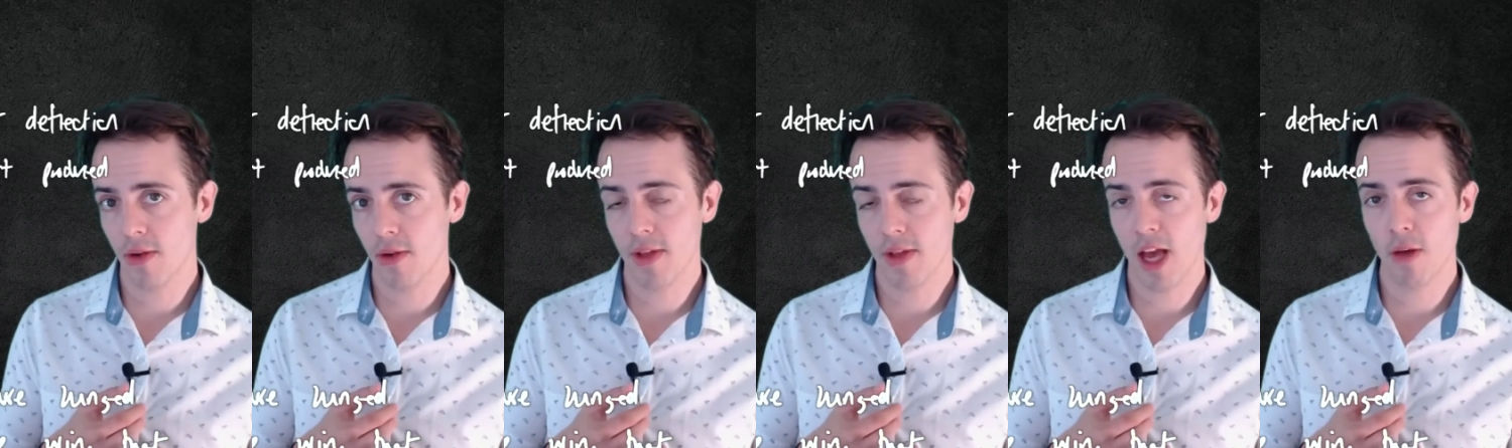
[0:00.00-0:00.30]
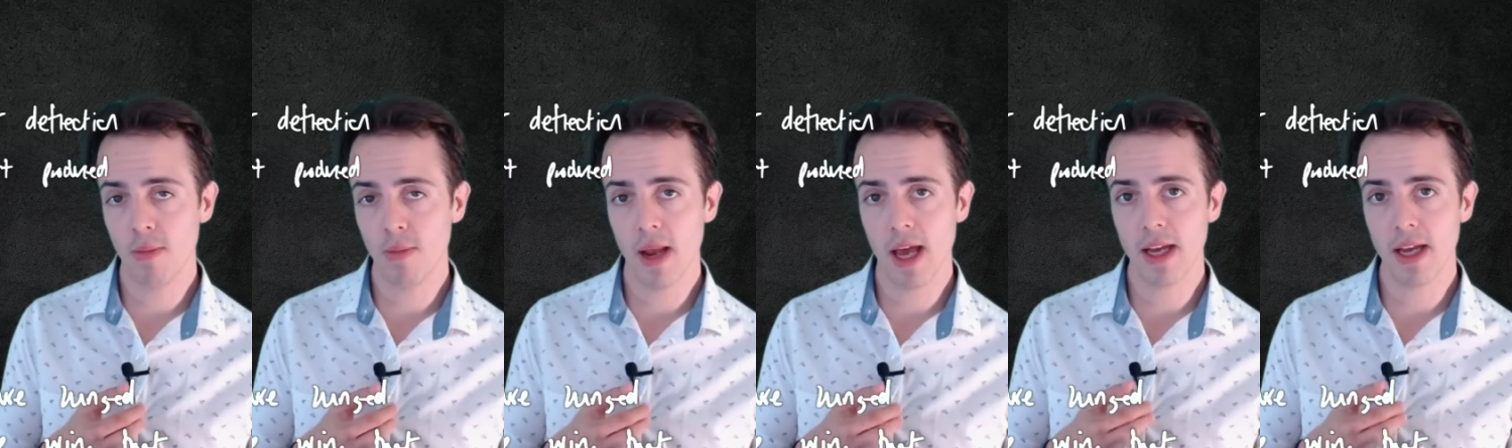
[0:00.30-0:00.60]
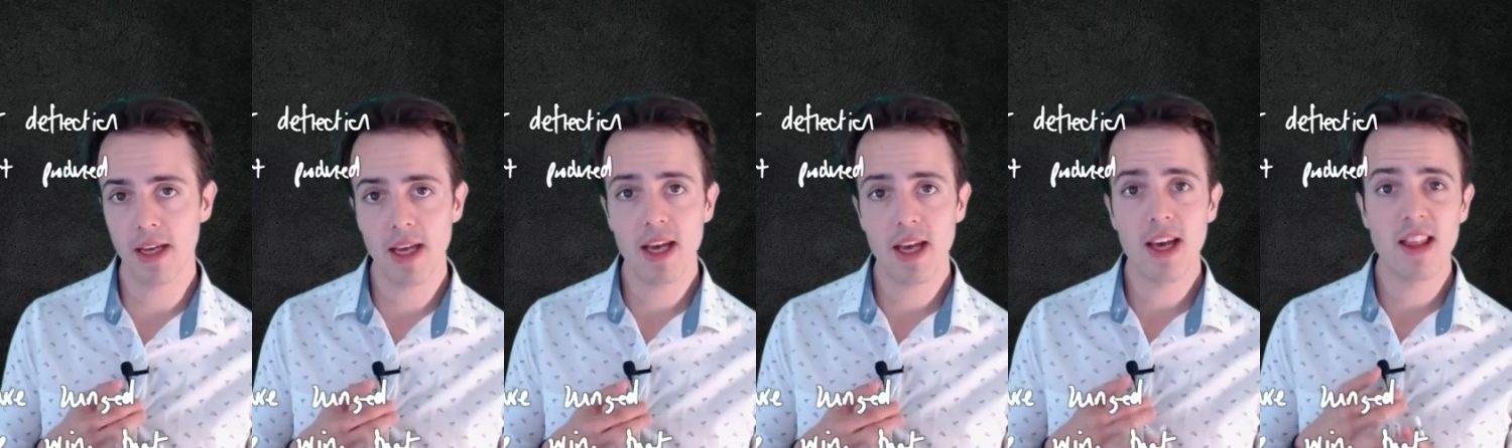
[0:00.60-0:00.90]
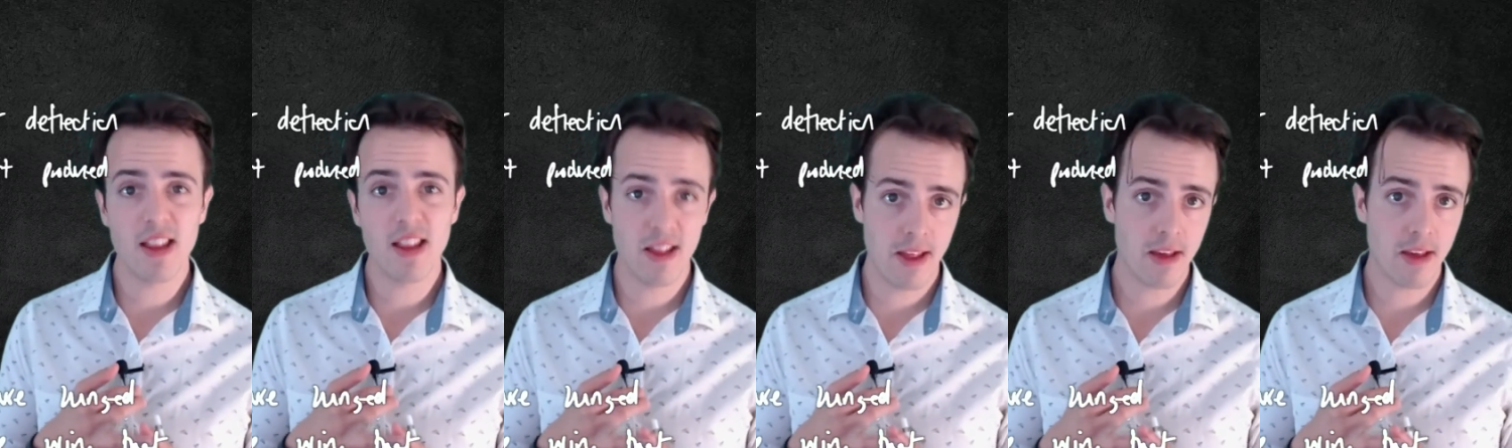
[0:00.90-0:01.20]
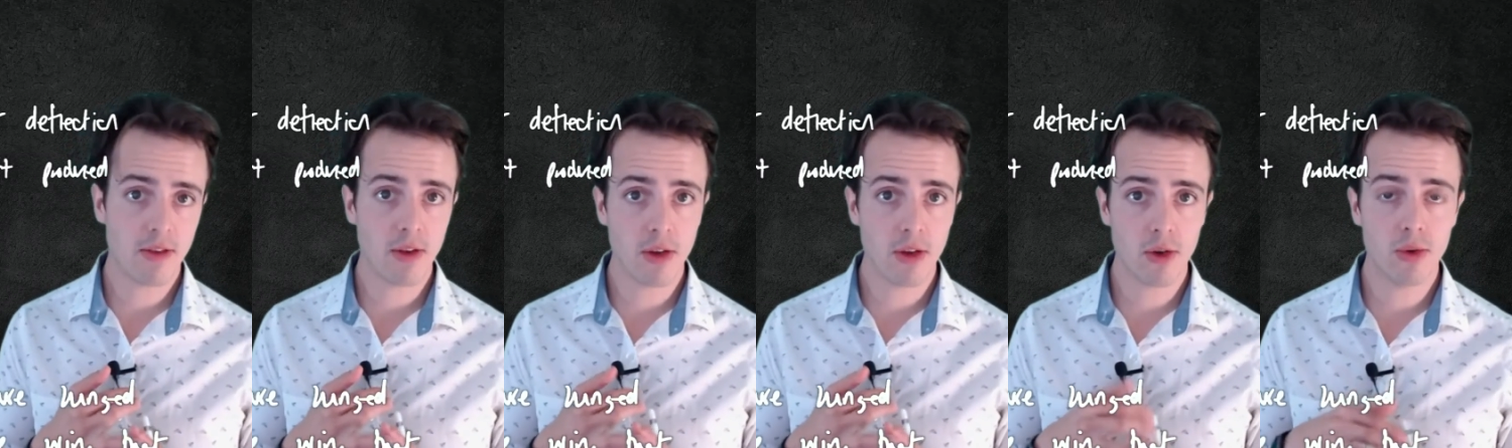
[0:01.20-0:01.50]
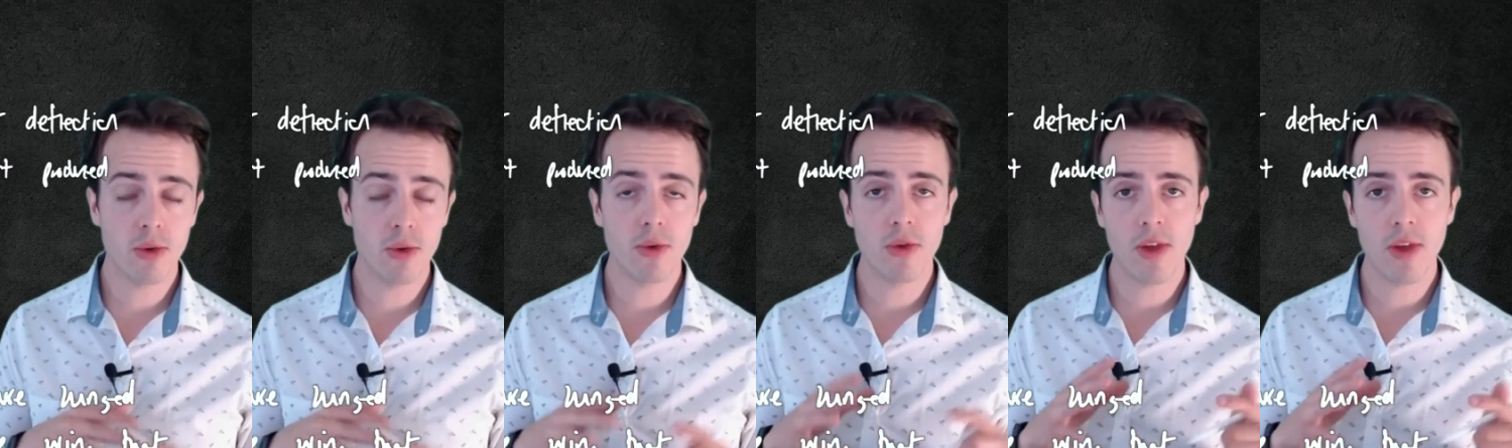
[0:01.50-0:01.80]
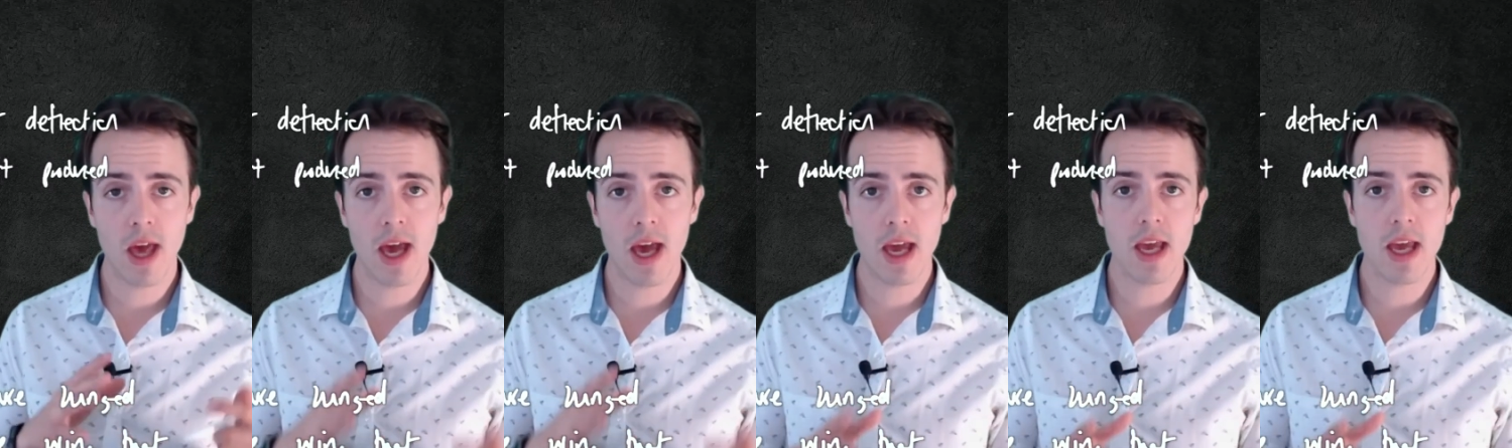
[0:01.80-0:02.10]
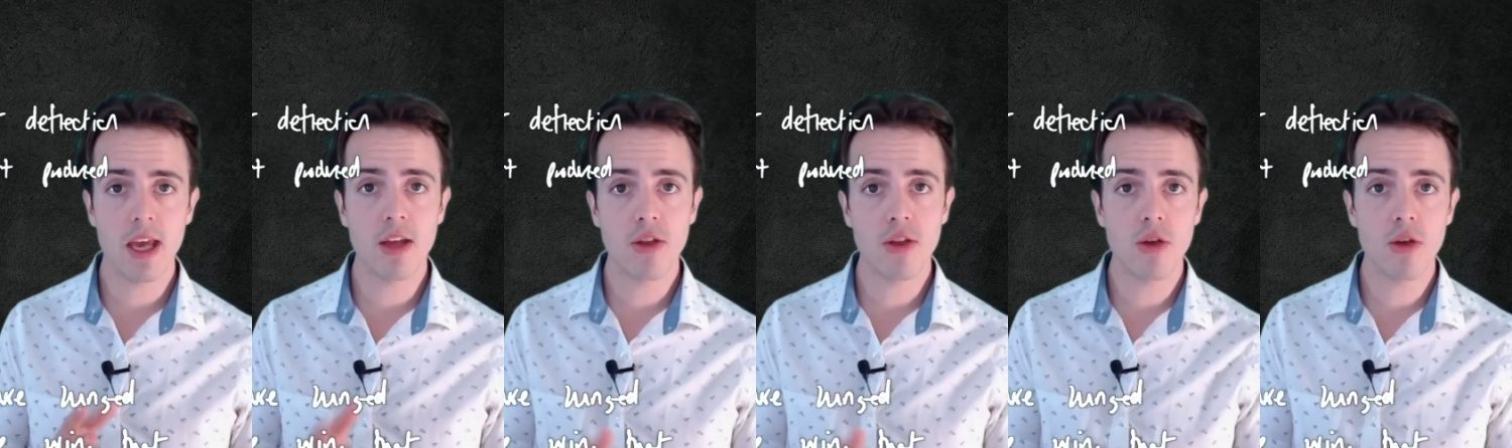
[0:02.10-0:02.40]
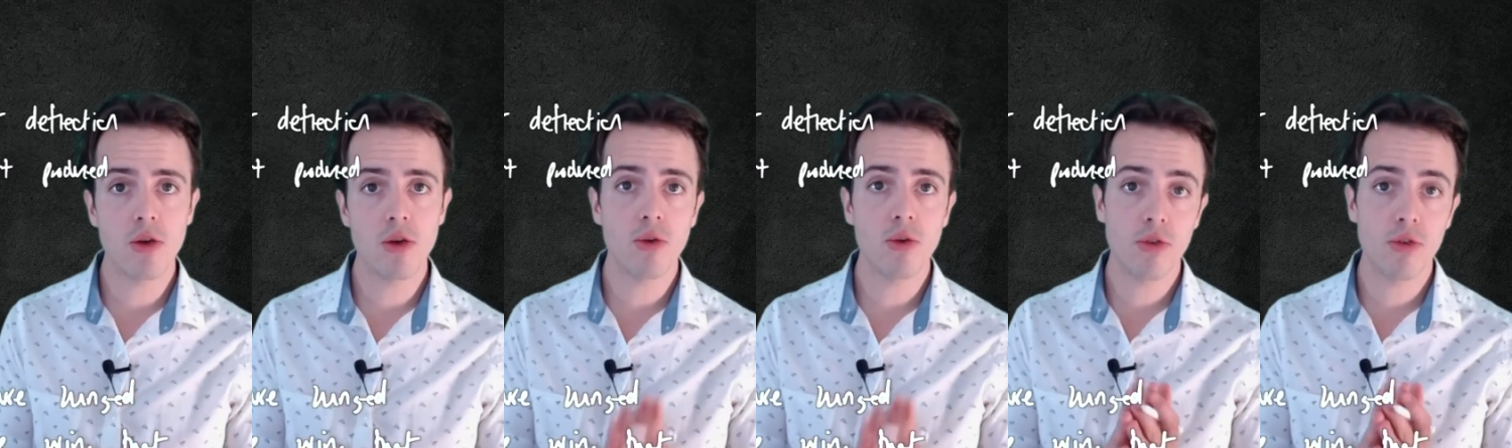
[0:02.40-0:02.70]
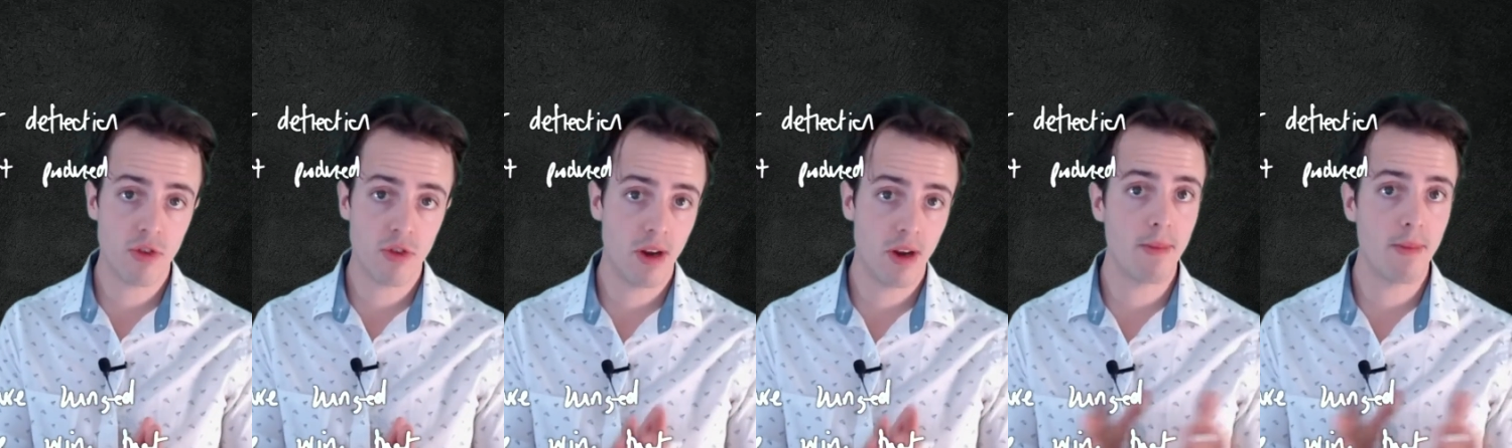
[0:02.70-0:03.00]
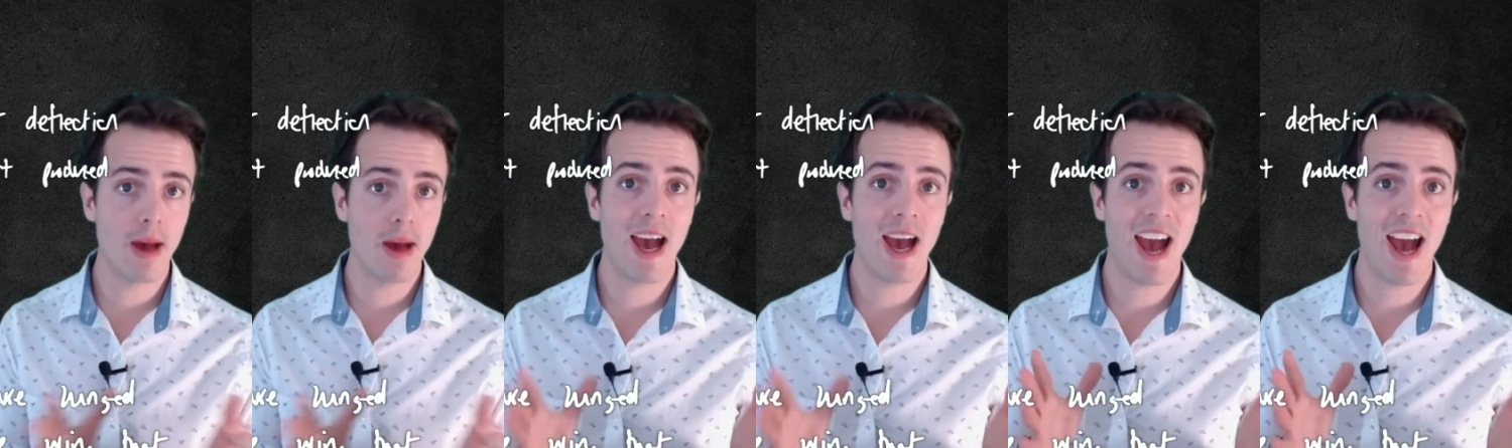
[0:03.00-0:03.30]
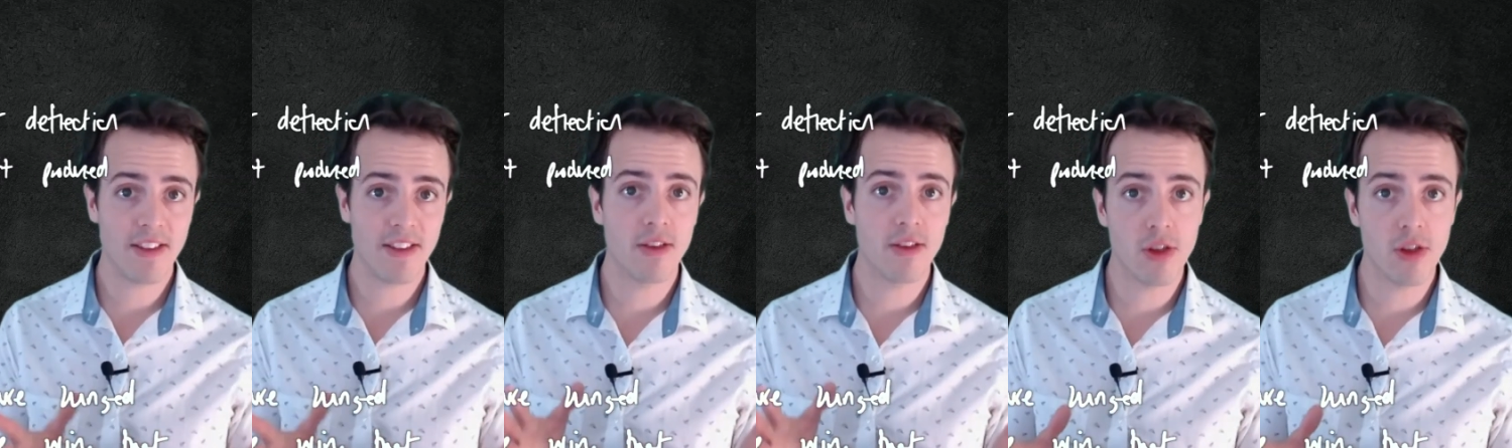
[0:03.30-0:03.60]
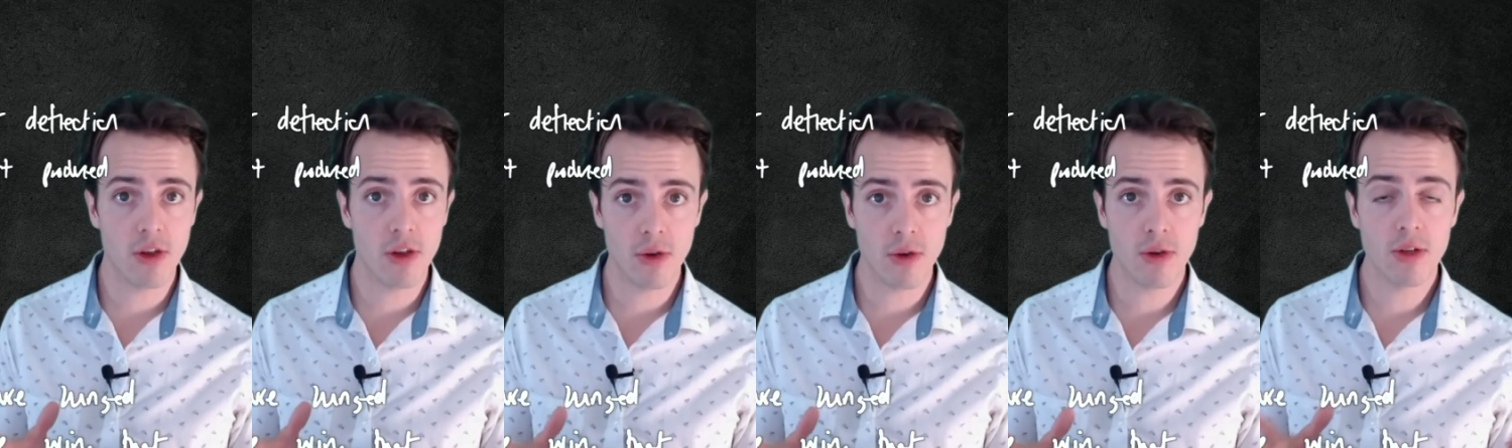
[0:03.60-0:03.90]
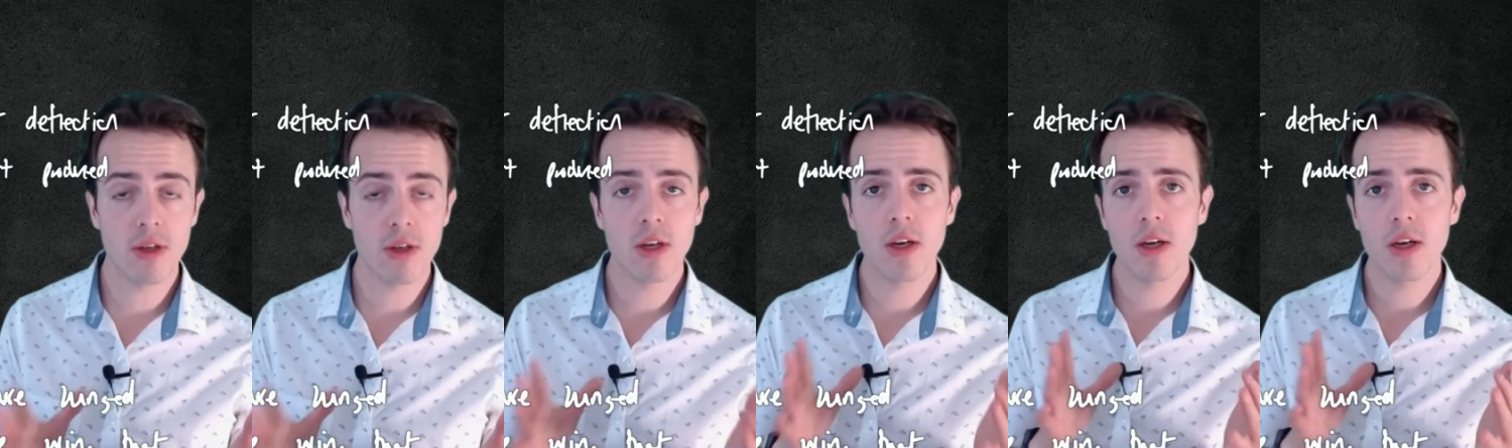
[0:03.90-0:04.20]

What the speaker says: tailplane, then that's going to cause a new trim attitude